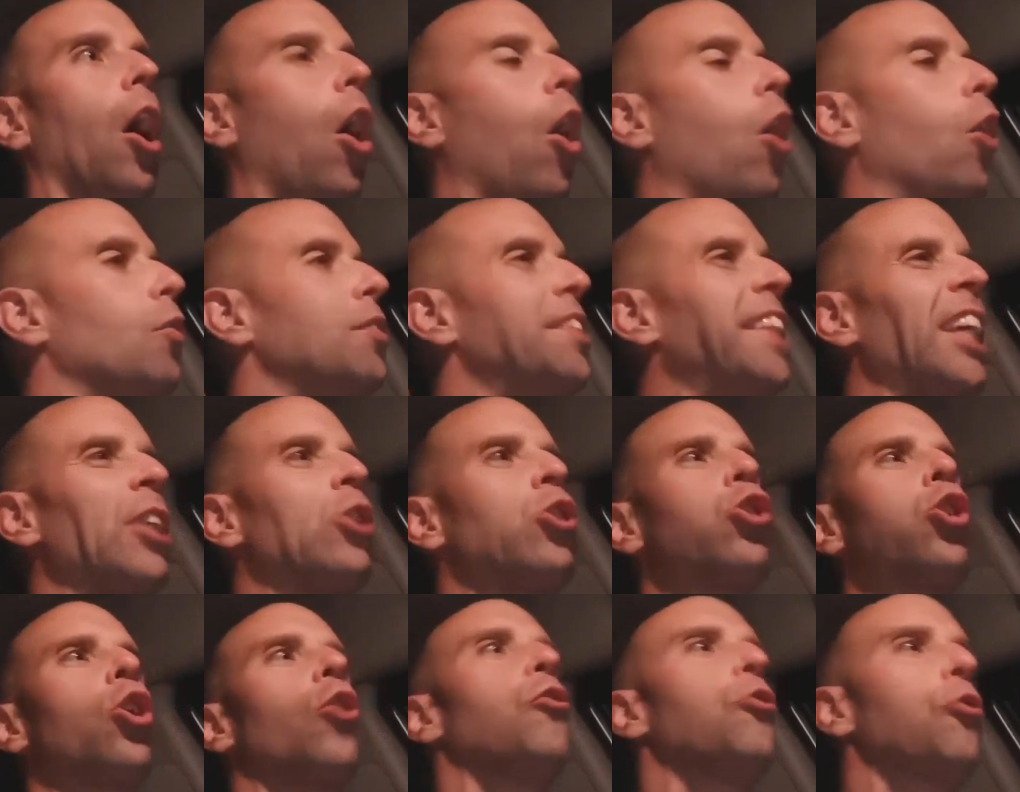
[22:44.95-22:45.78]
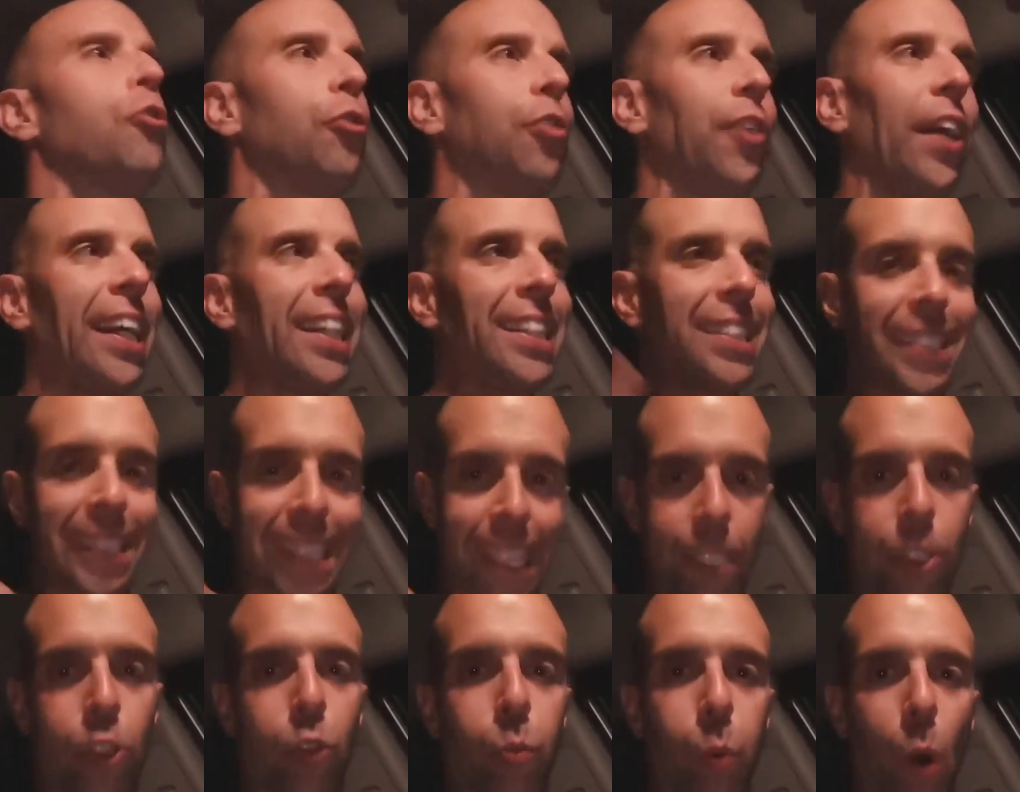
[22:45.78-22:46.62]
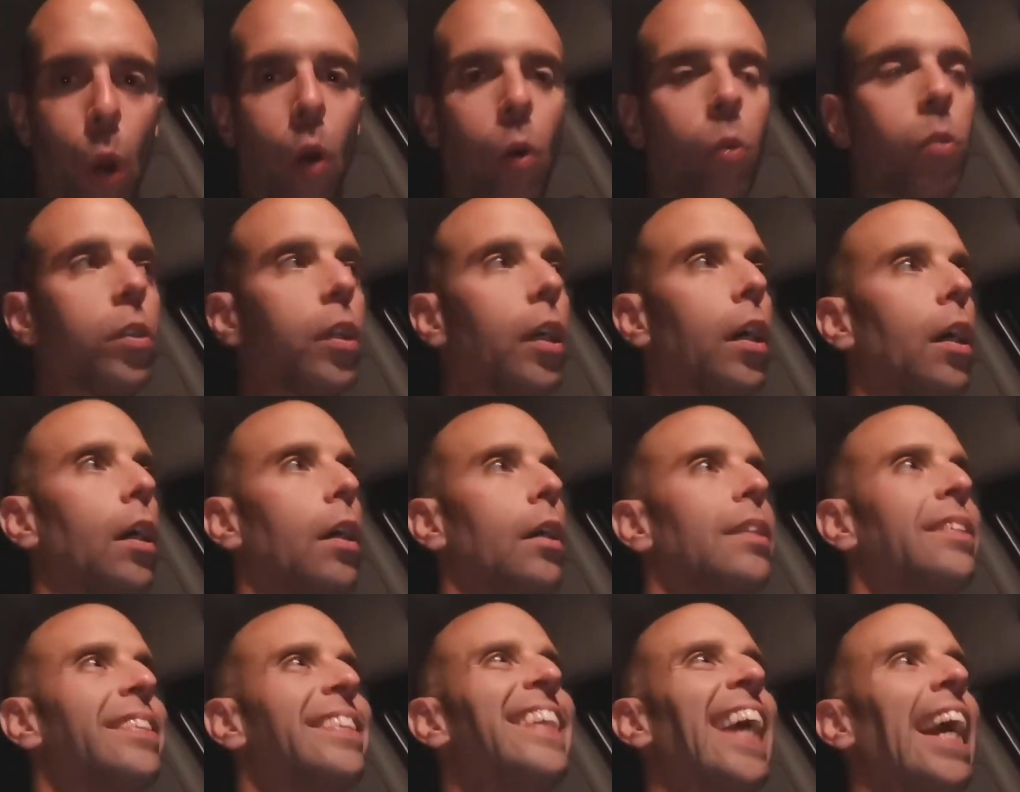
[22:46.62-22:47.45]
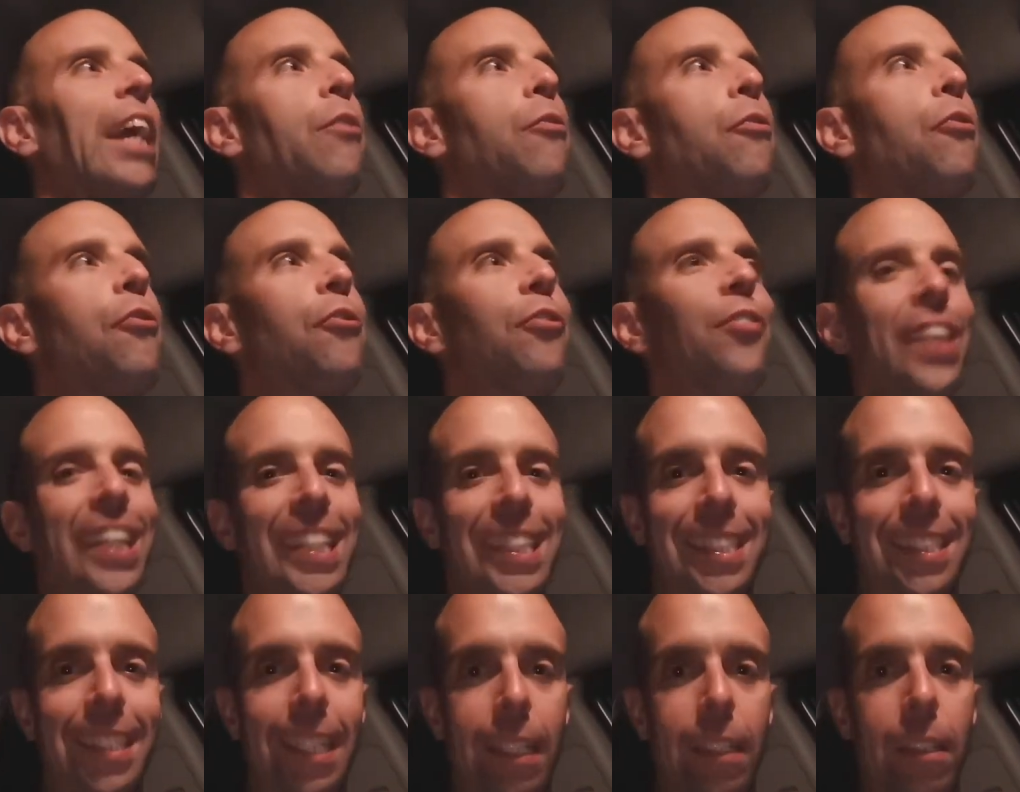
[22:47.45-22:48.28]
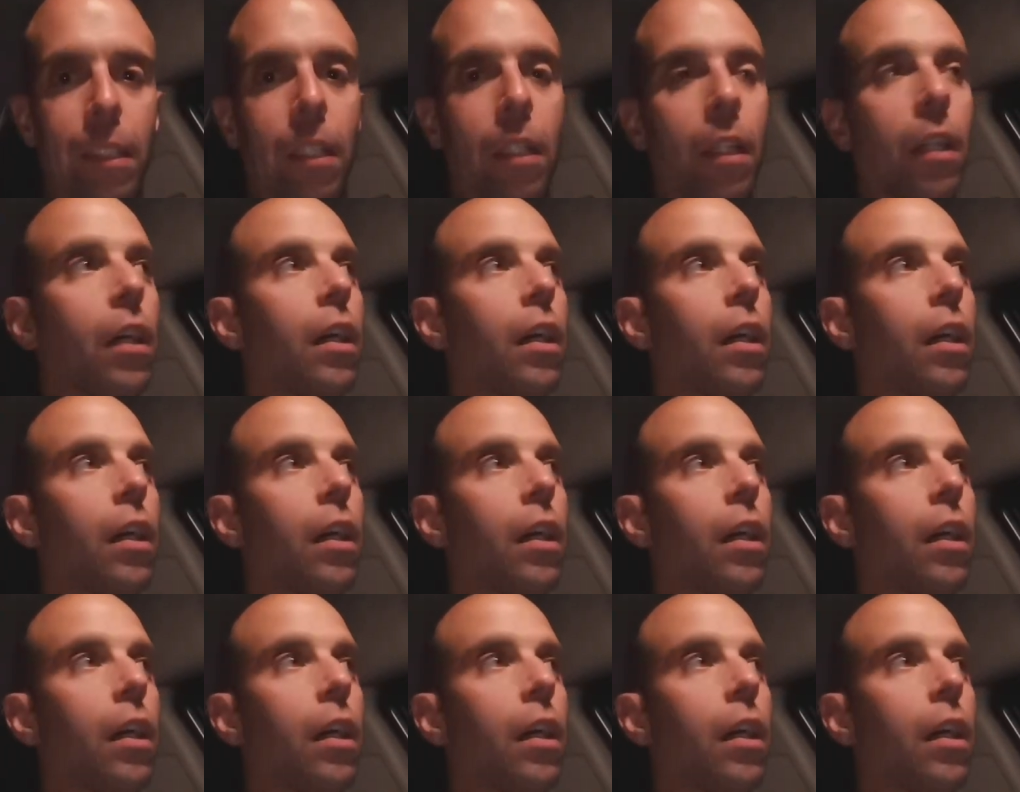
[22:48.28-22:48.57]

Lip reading: oh, they should fix this road, they fix it,